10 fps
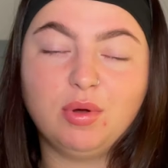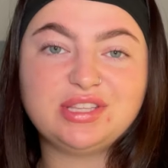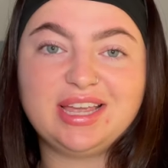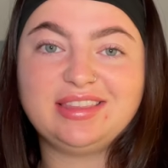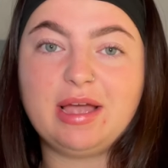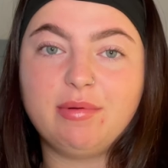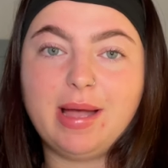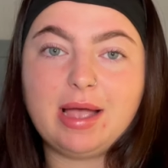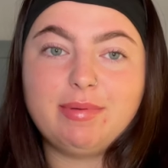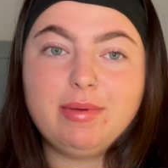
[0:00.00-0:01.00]
once I get the camera
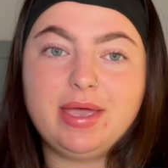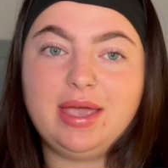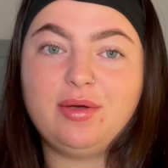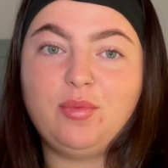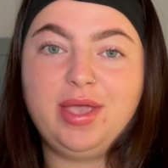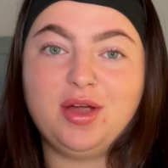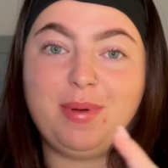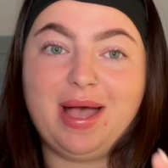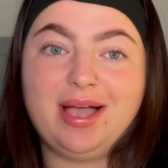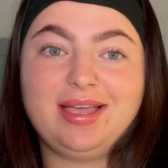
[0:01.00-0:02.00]
back, baby, we are
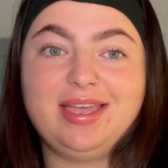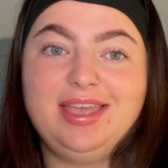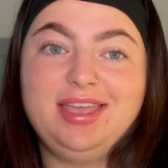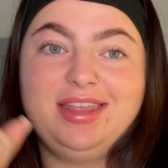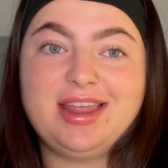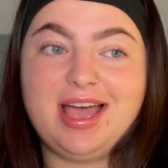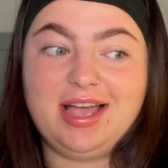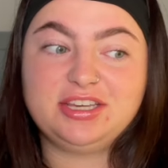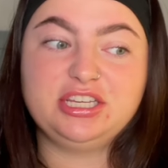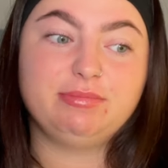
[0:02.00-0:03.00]
back in
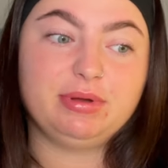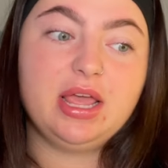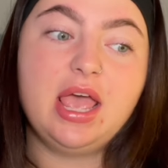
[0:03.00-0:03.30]
action. But